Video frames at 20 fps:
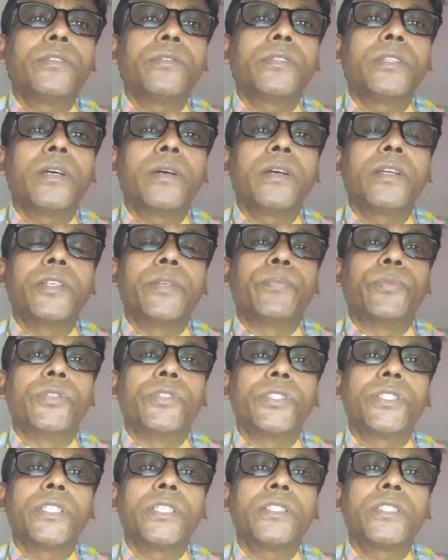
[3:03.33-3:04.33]
to the
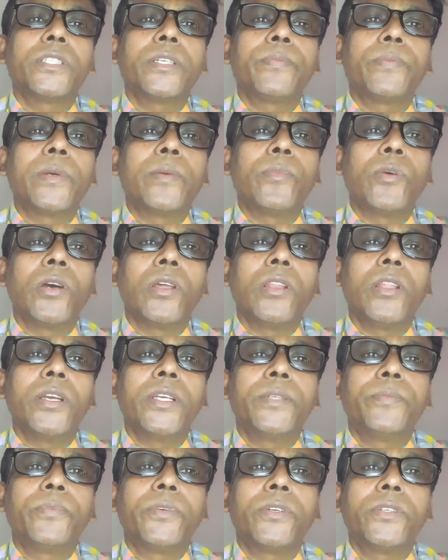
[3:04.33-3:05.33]
depositions of
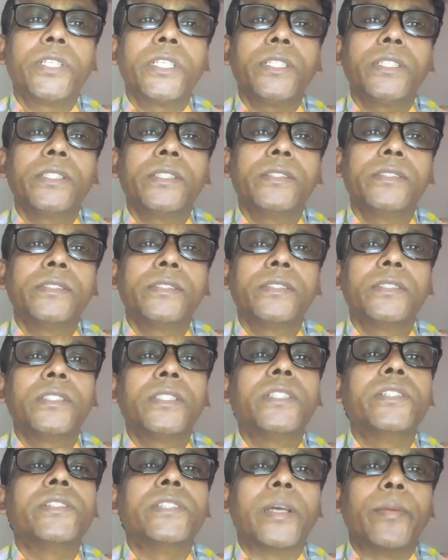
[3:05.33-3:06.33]
amyloid protein,
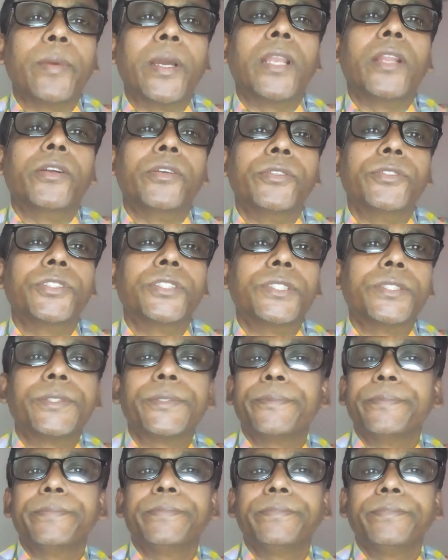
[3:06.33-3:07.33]
it is amyloidosis.